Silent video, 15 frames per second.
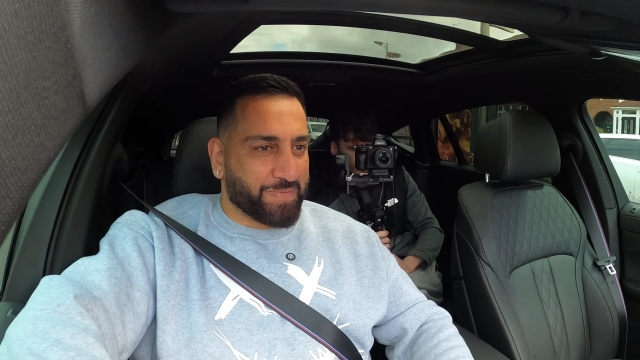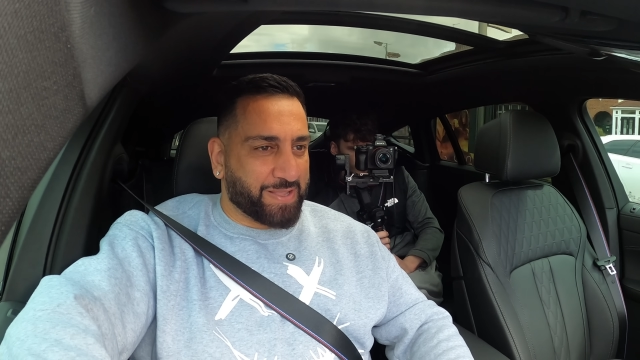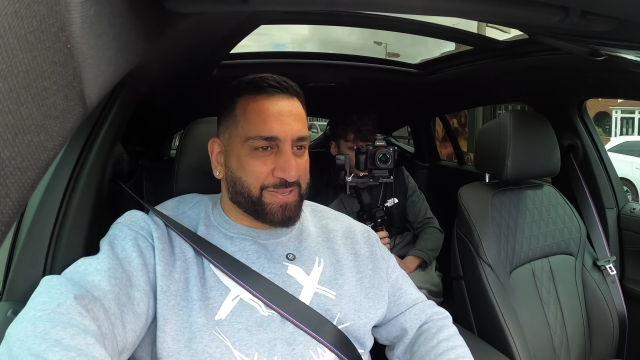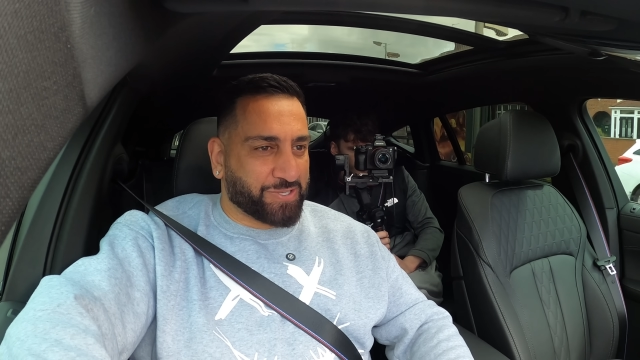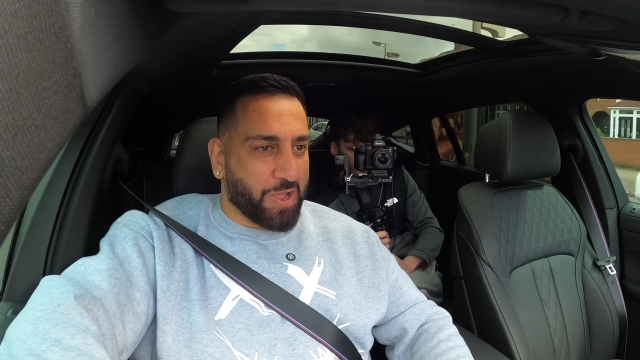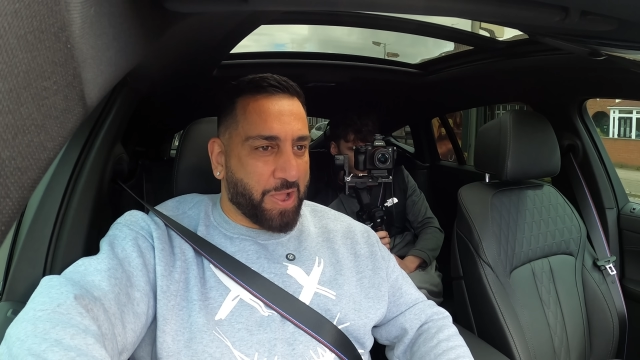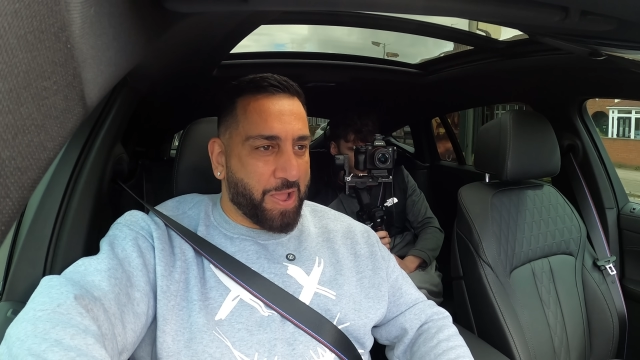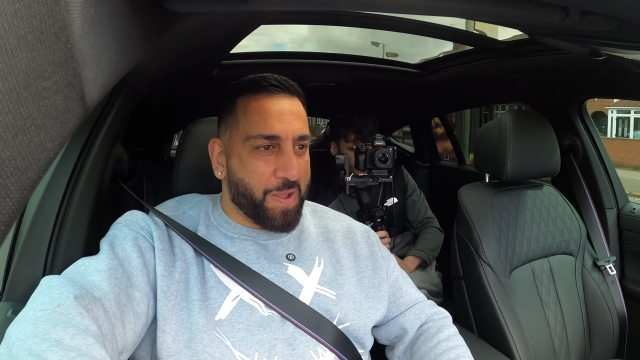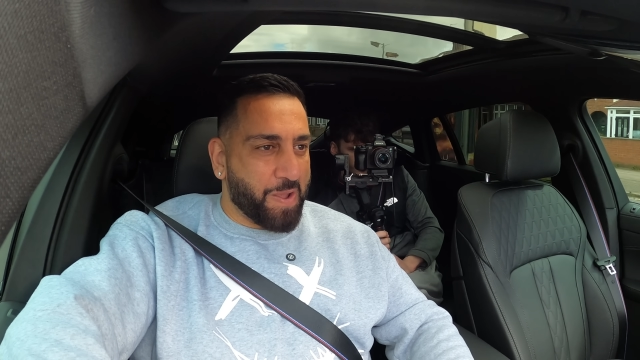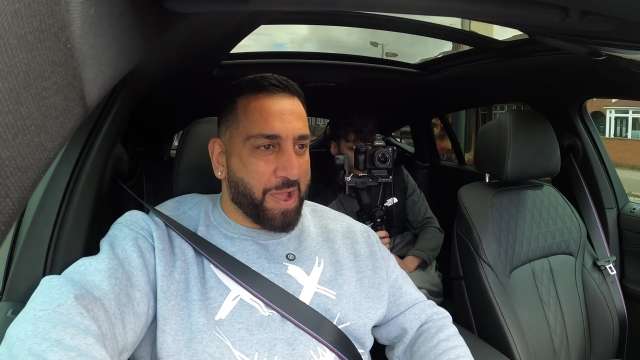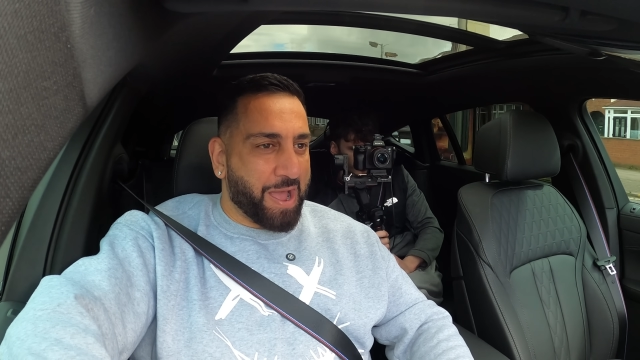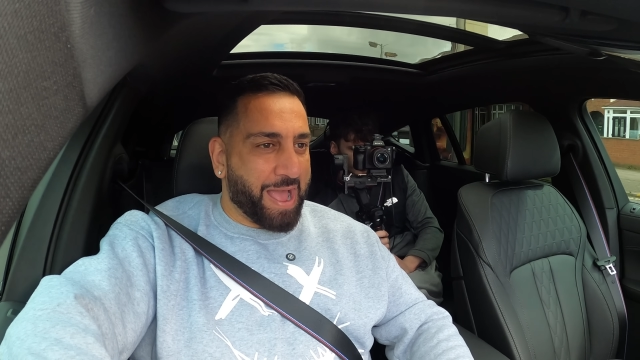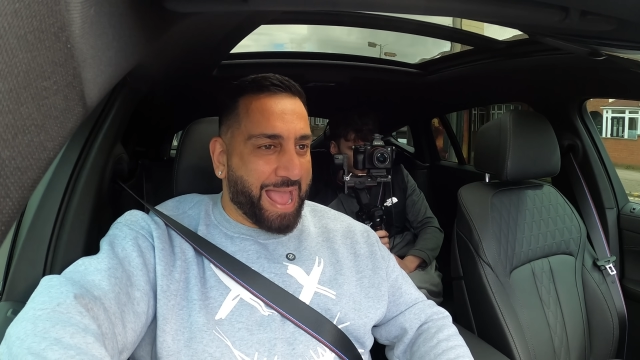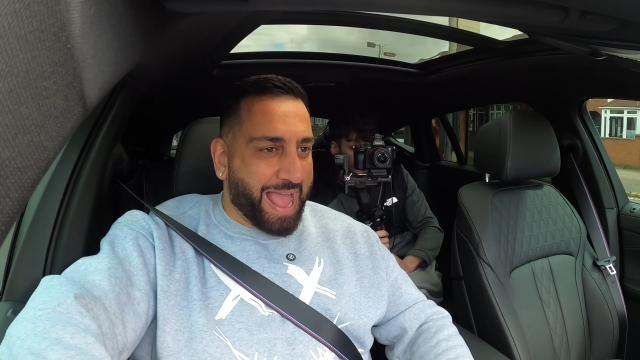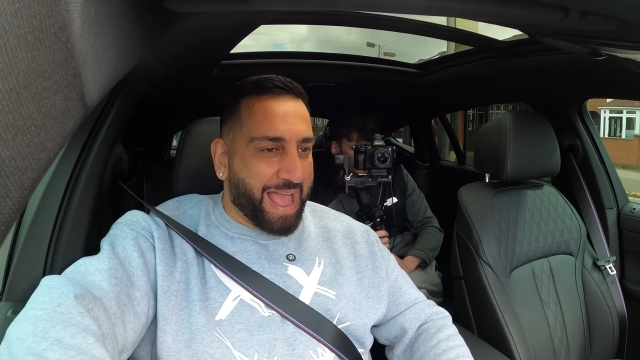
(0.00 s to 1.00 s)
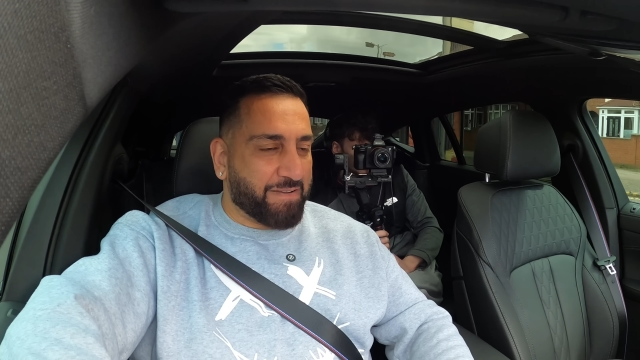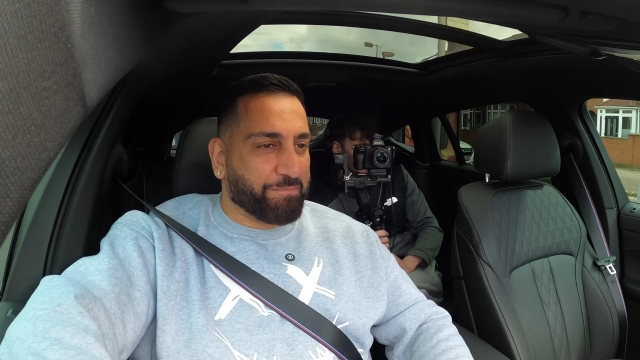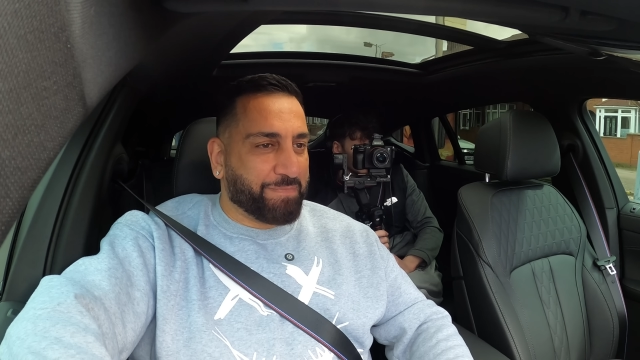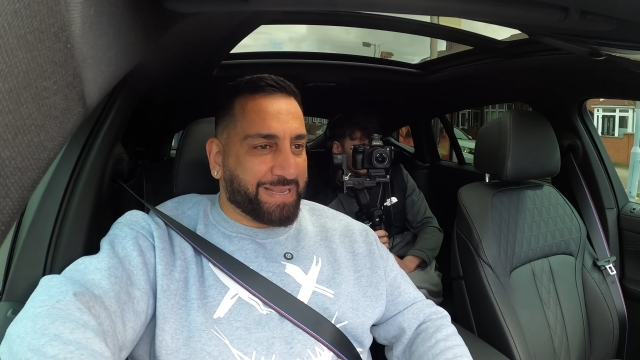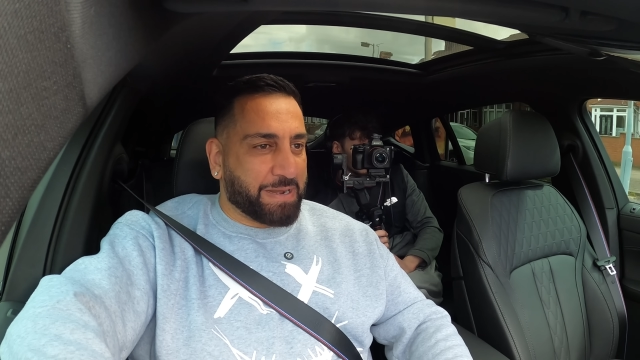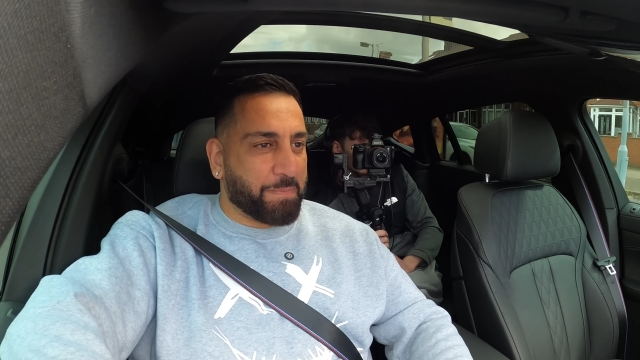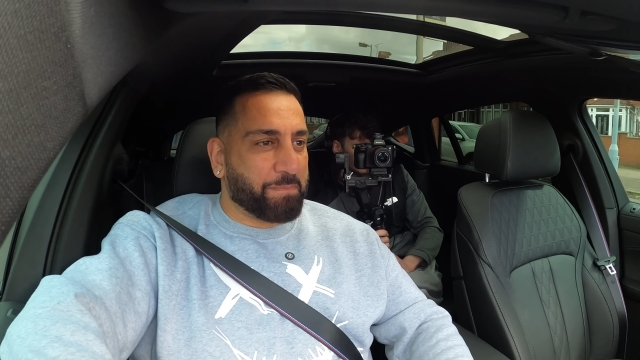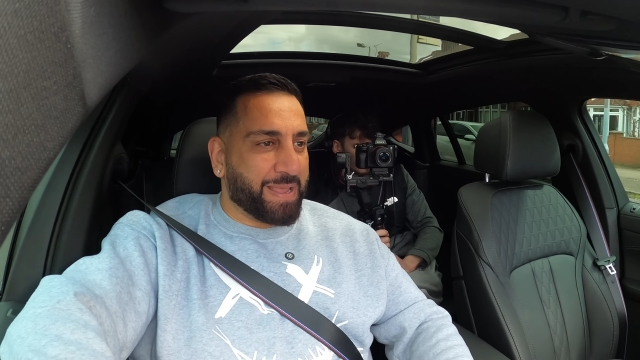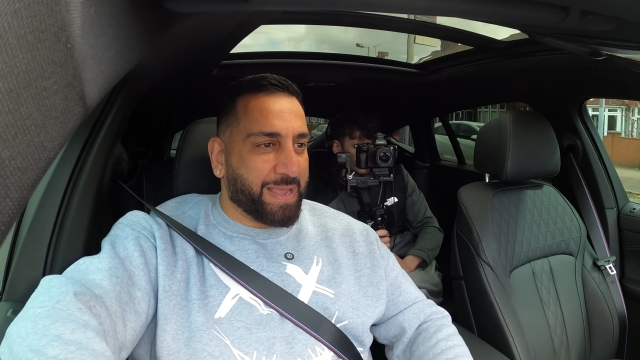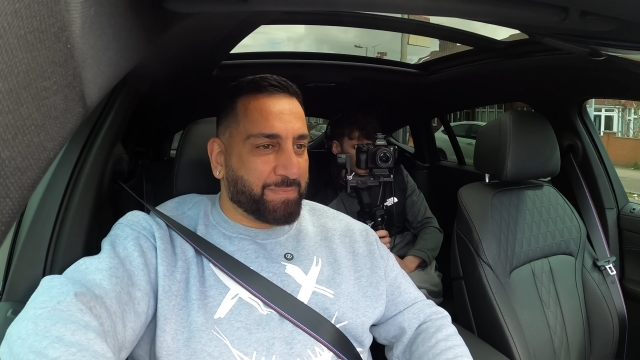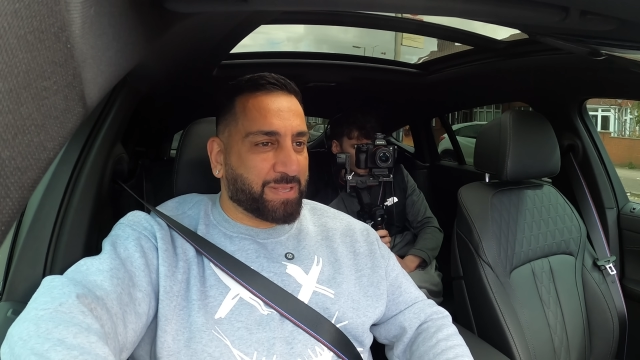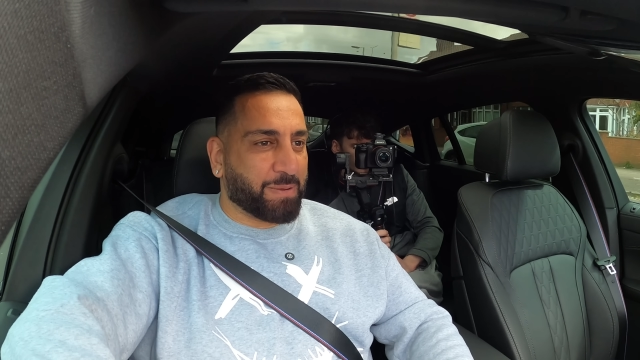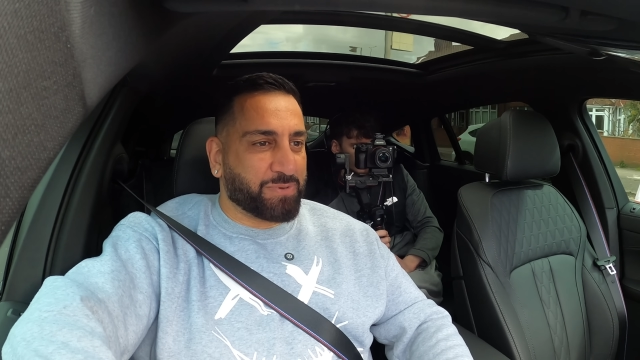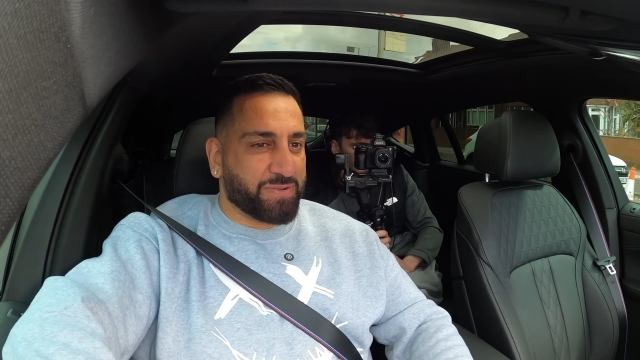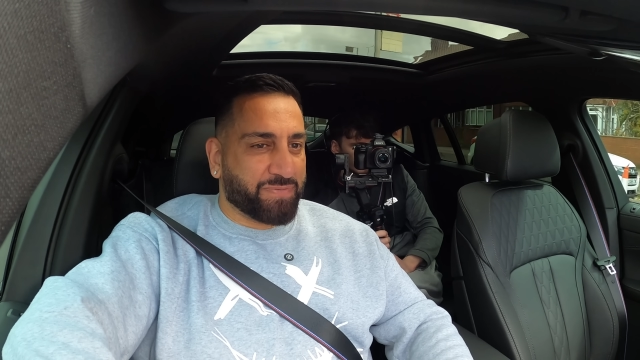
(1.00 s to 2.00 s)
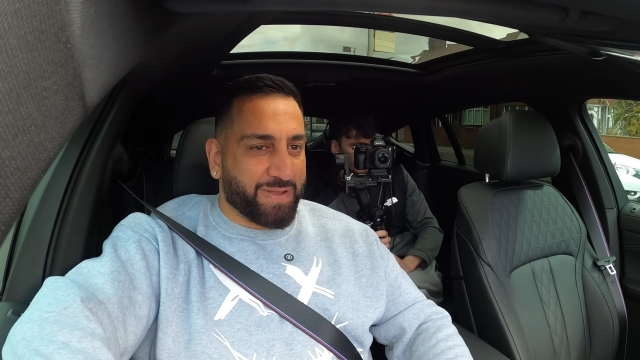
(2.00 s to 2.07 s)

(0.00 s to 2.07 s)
So I have been a BMW